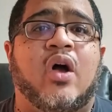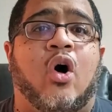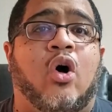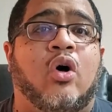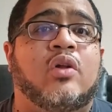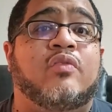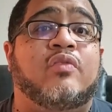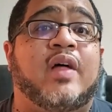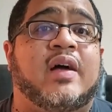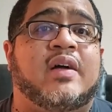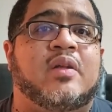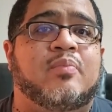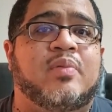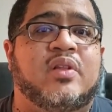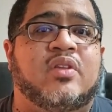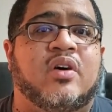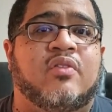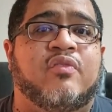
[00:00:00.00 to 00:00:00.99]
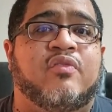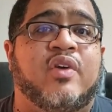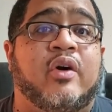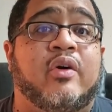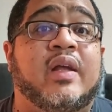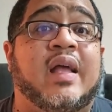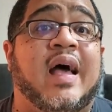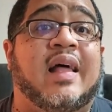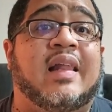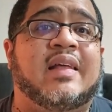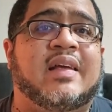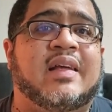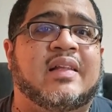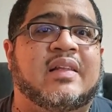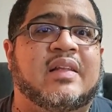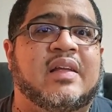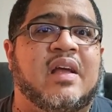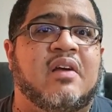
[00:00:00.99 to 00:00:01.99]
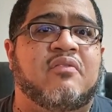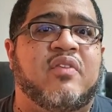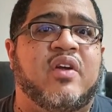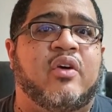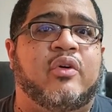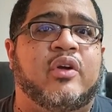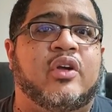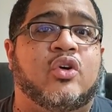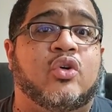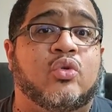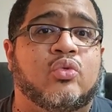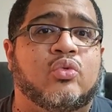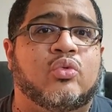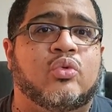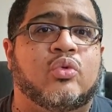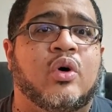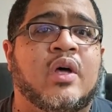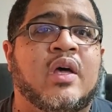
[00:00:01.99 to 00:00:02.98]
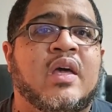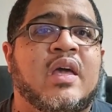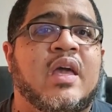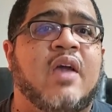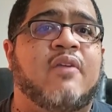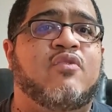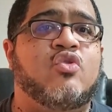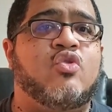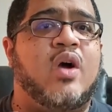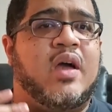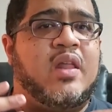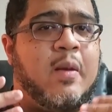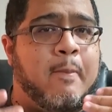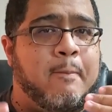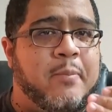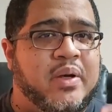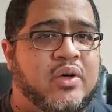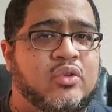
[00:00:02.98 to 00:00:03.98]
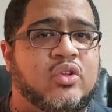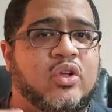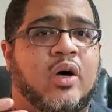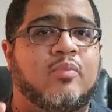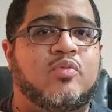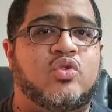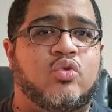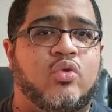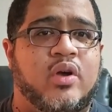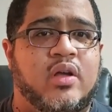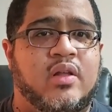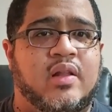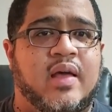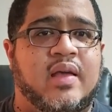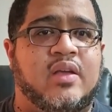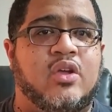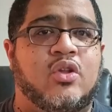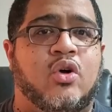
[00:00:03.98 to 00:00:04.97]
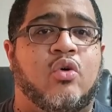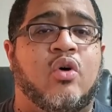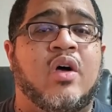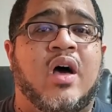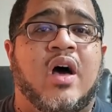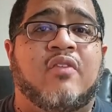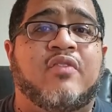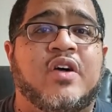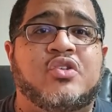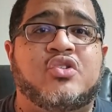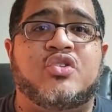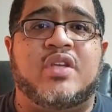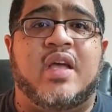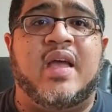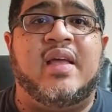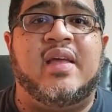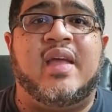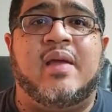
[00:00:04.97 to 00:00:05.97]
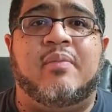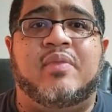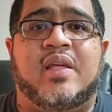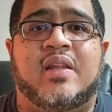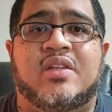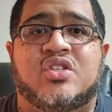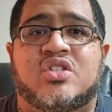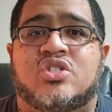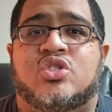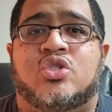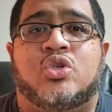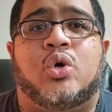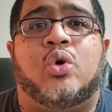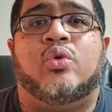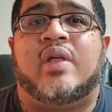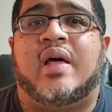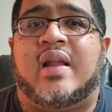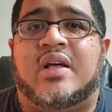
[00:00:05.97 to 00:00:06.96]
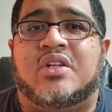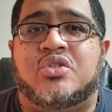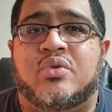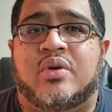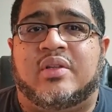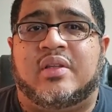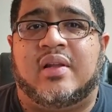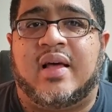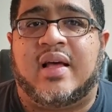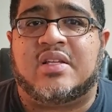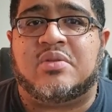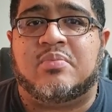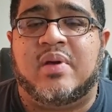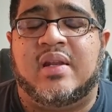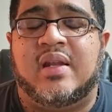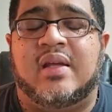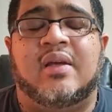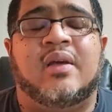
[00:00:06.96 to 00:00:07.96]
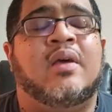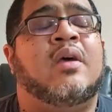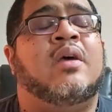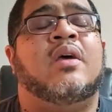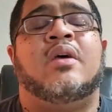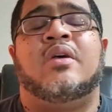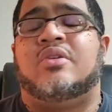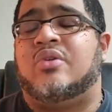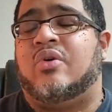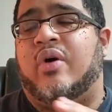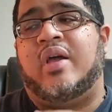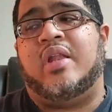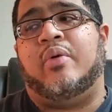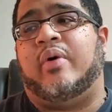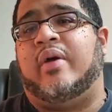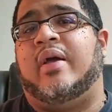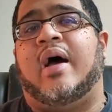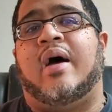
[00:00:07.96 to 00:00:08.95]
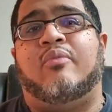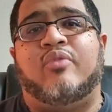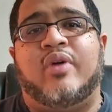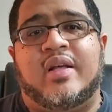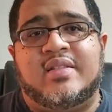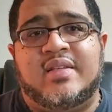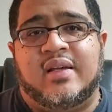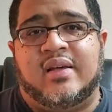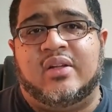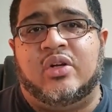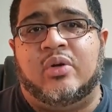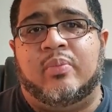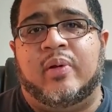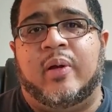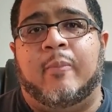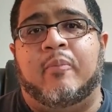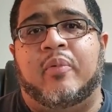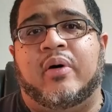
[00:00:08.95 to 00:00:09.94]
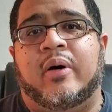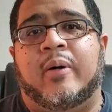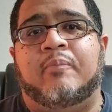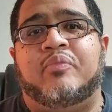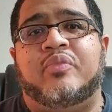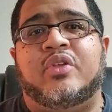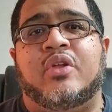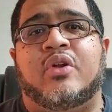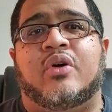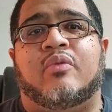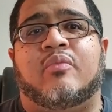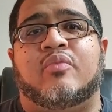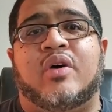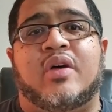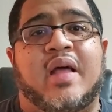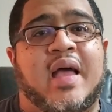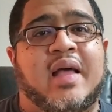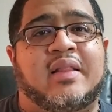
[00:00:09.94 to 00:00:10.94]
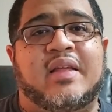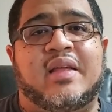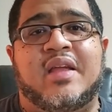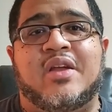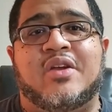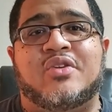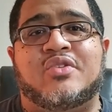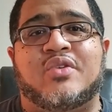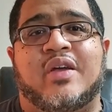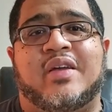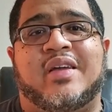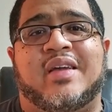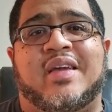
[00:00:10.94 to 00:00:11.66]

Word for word: it, all of that could be done very elegantly and very cool if you kind of build up to it. Like, you know, Avengers Endgame didn't just throw that at you at the last minute. So anyway, I'm ranting a little bit, but you know, I'm gonna end it here so I can